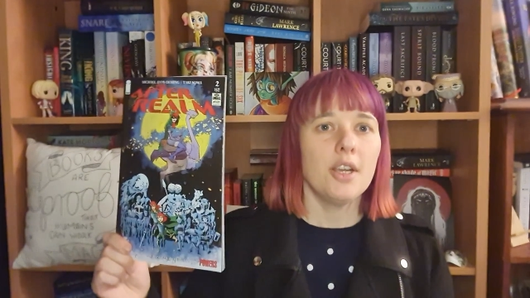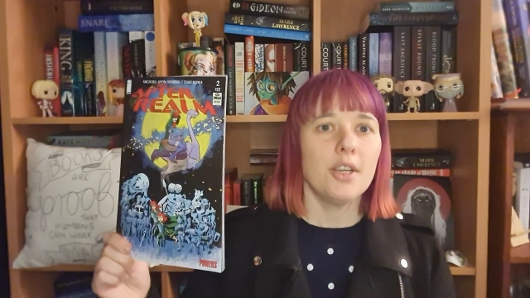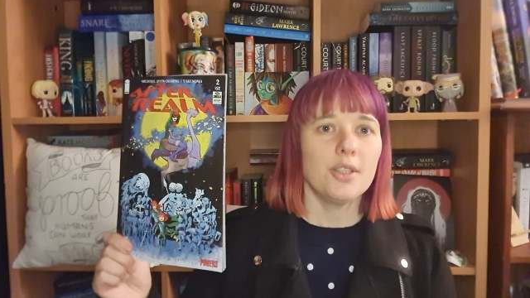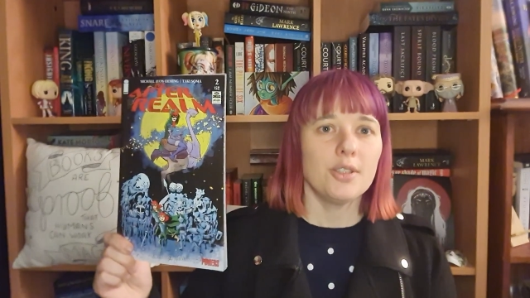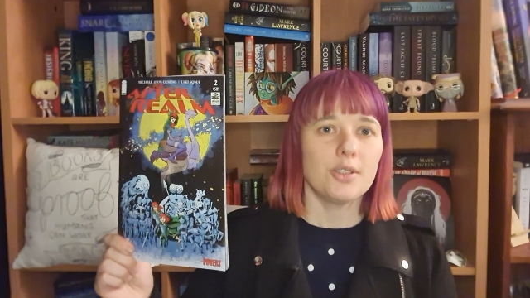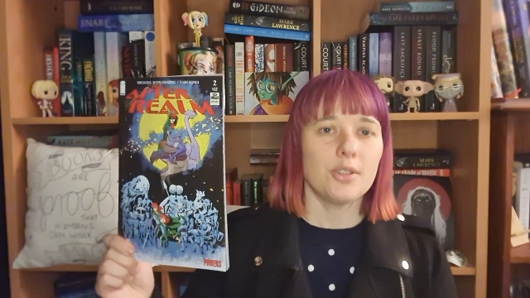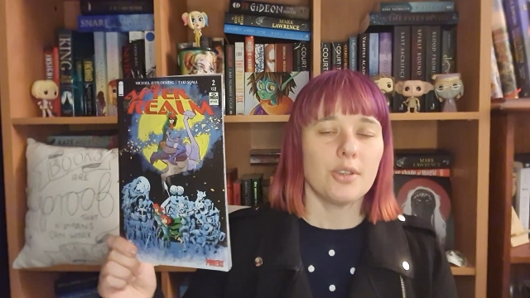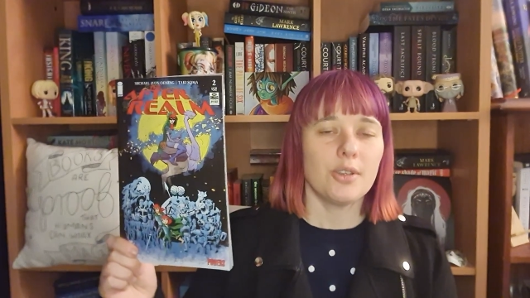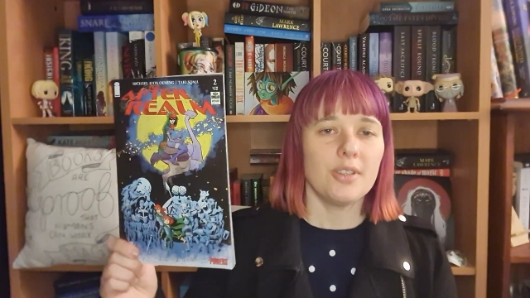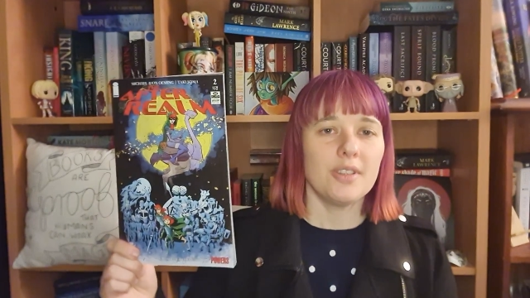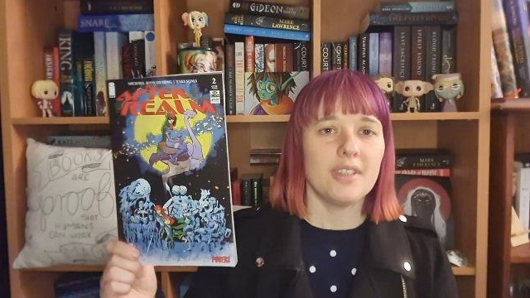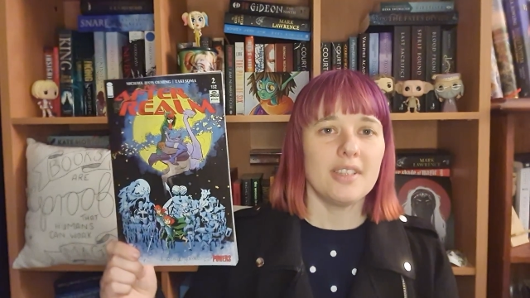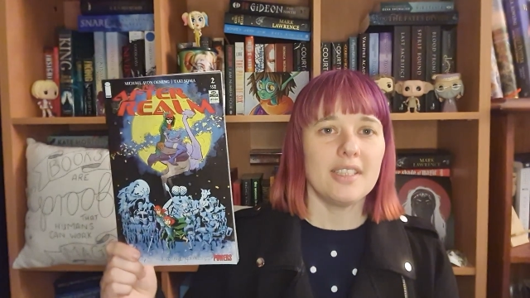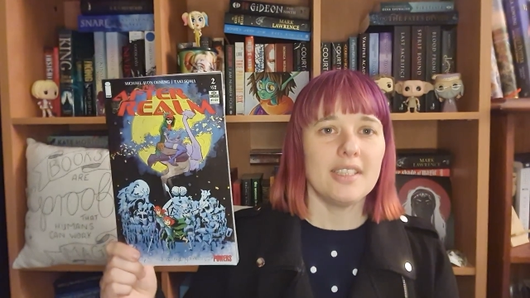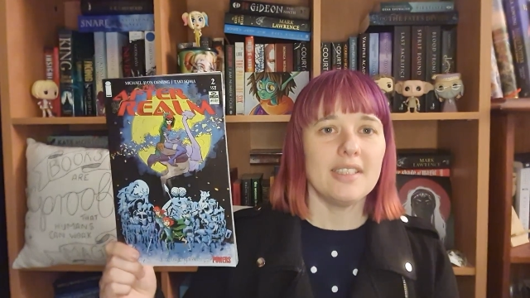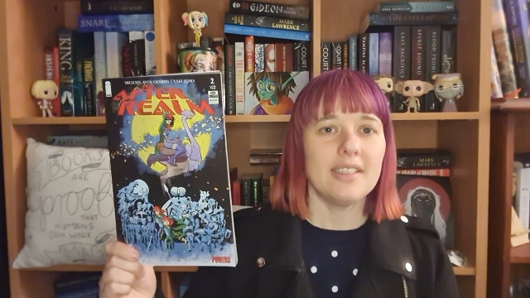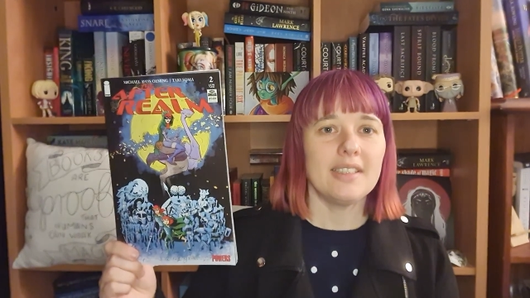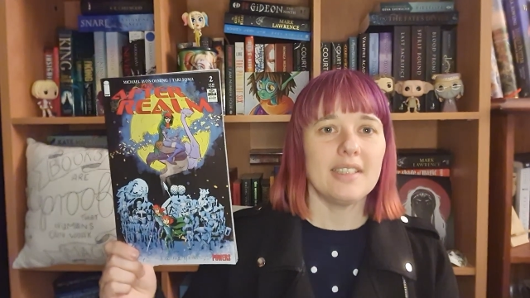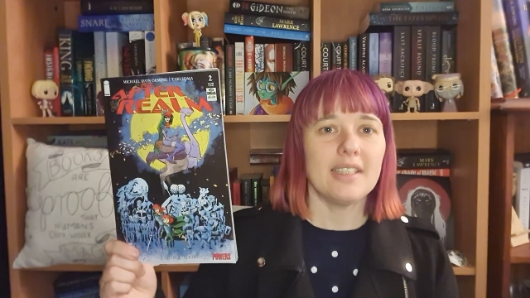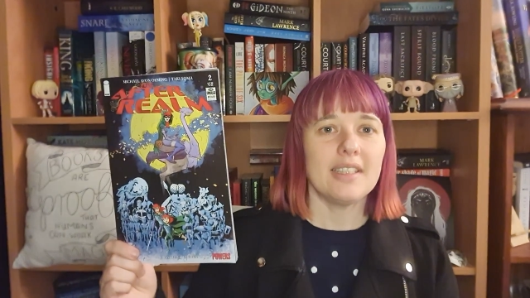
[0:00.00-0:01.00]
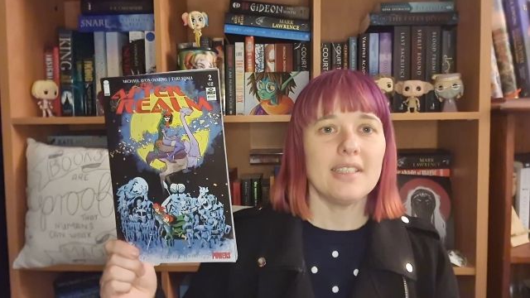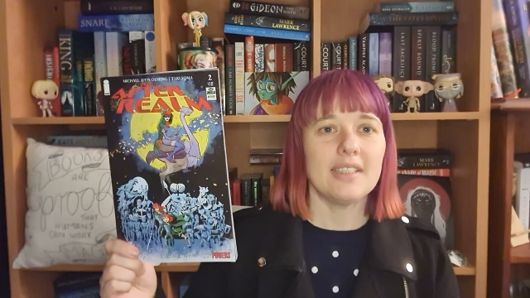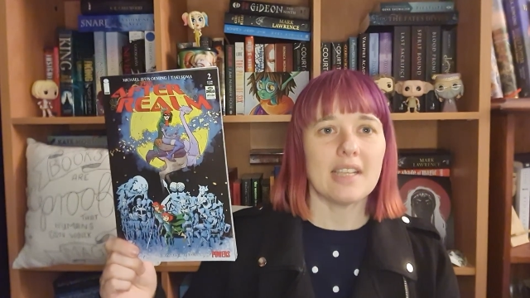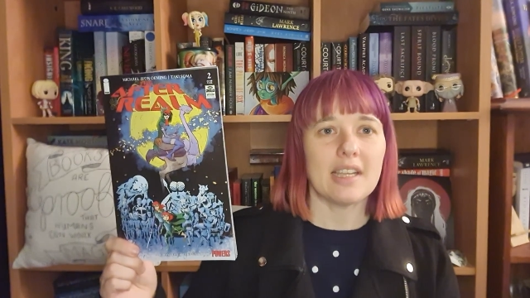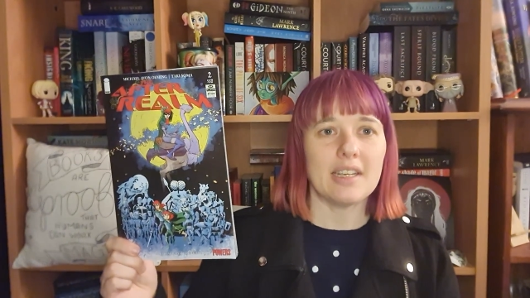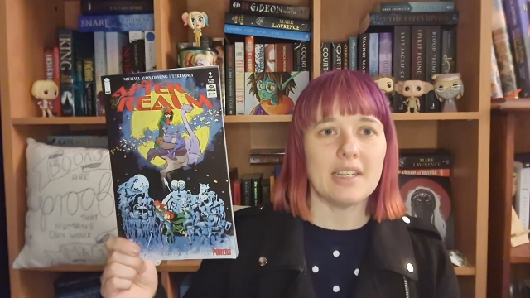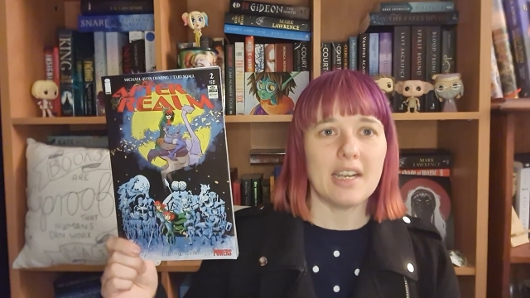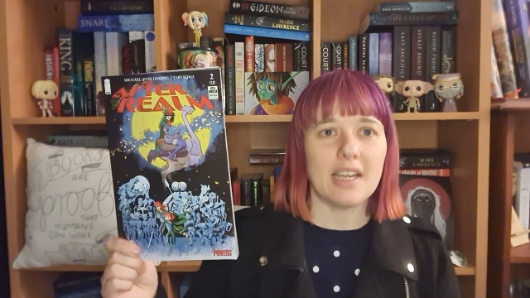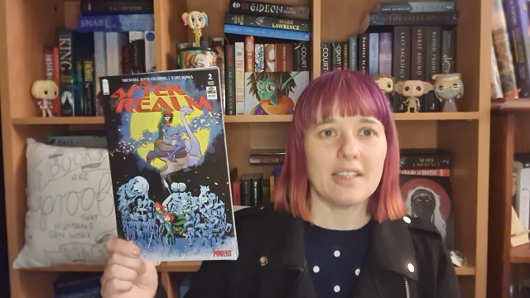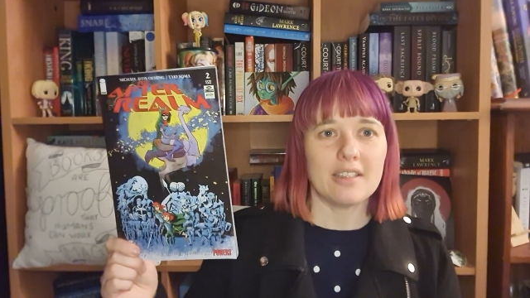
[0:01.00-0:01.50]
So this is
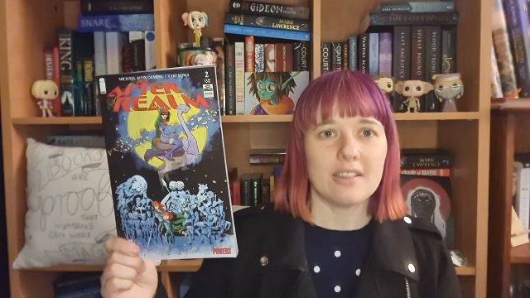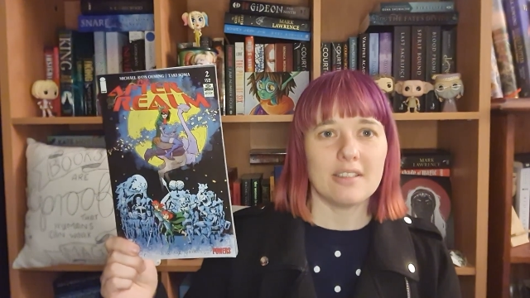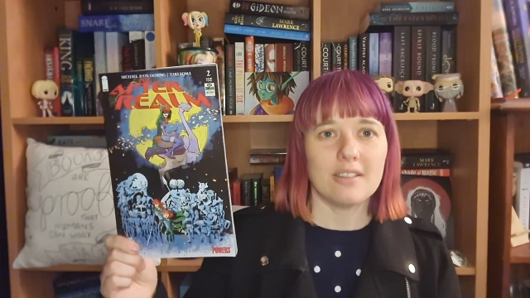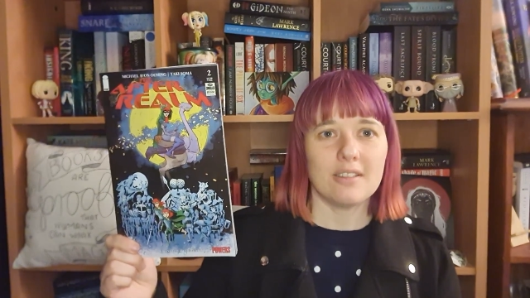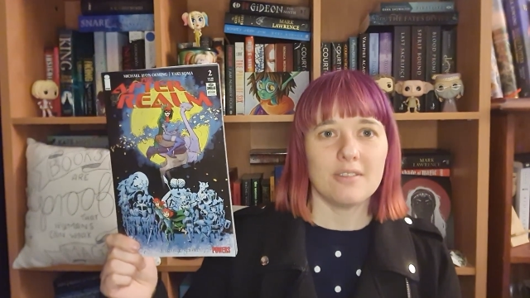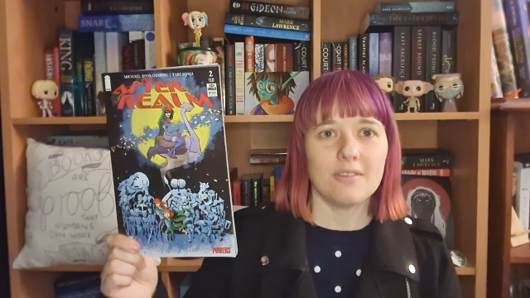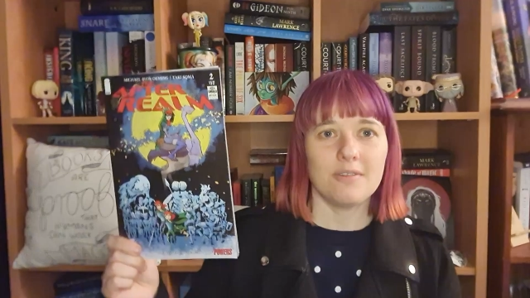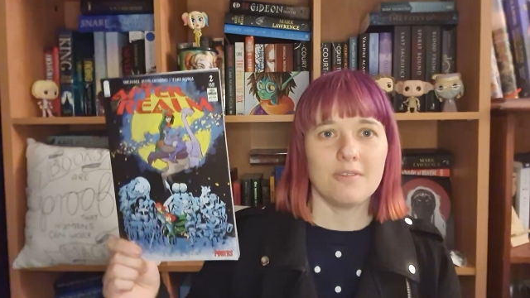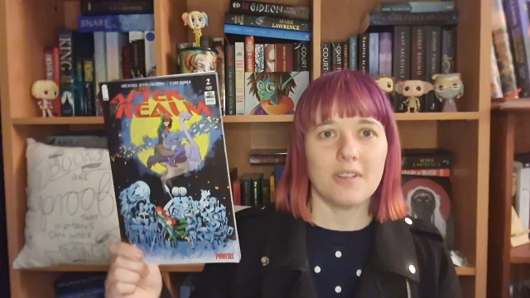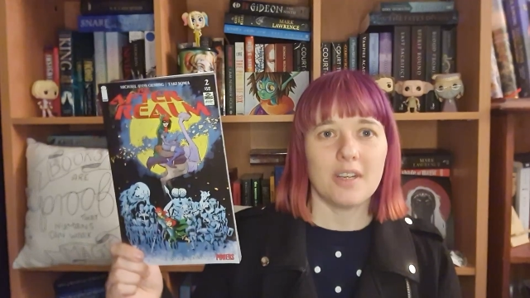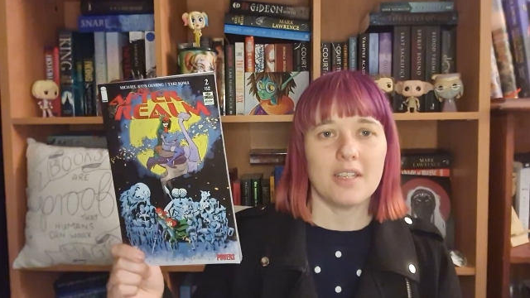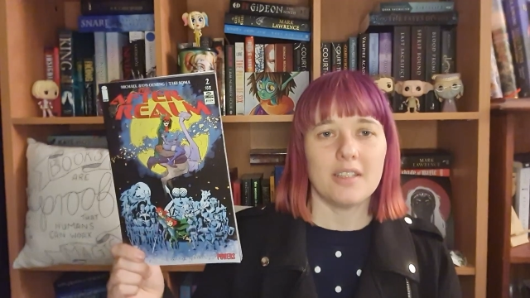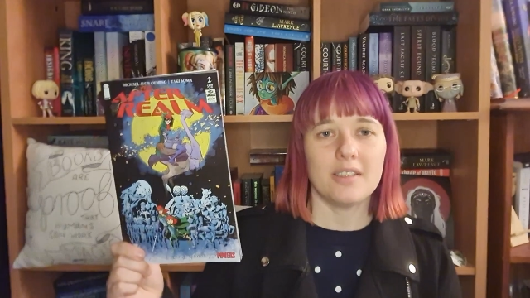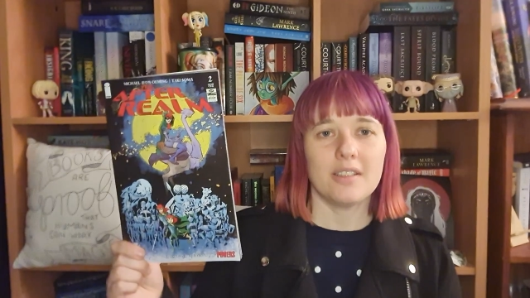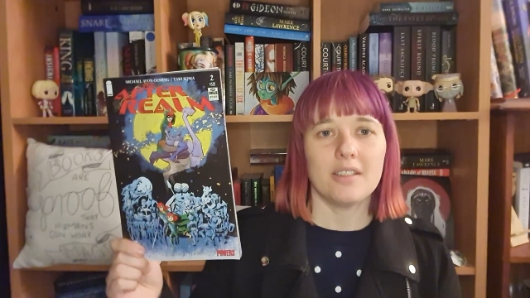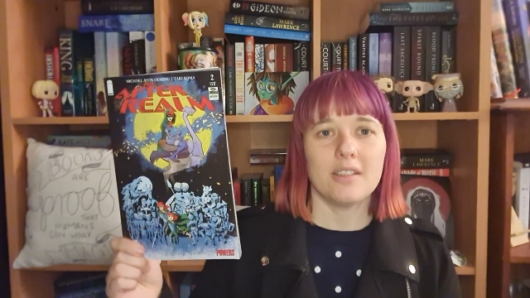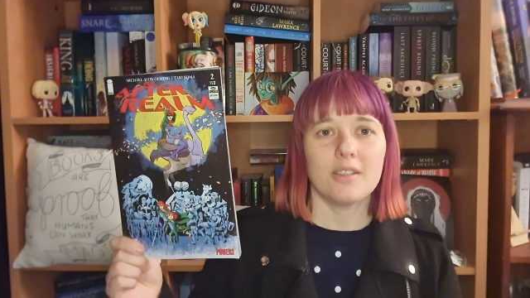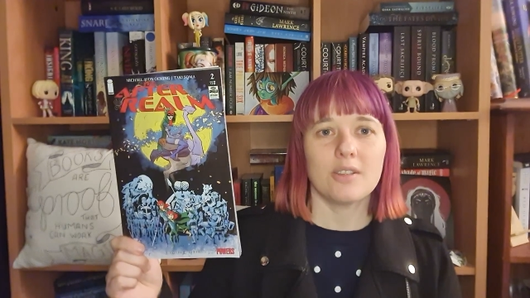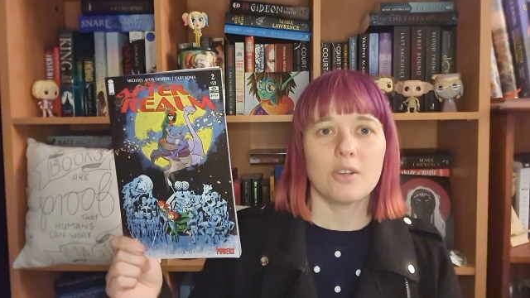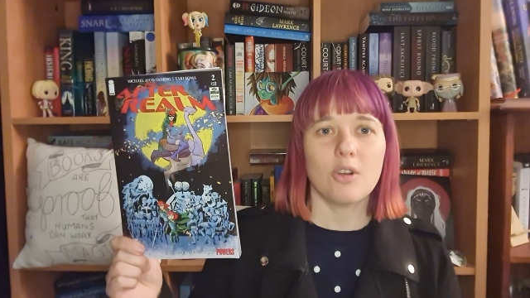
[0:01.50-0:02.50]
another fun